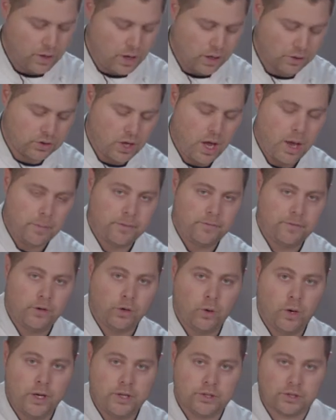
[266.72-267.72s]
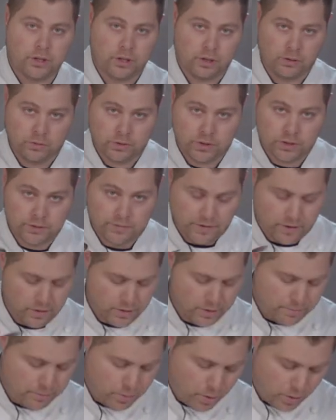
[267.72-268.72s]
on top of your oyster, which is
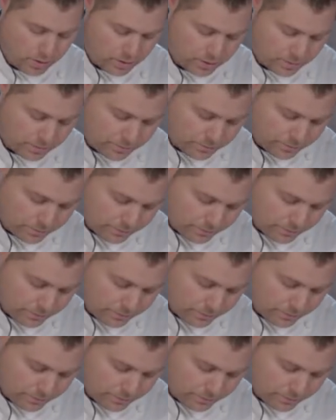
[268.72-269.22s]
very important,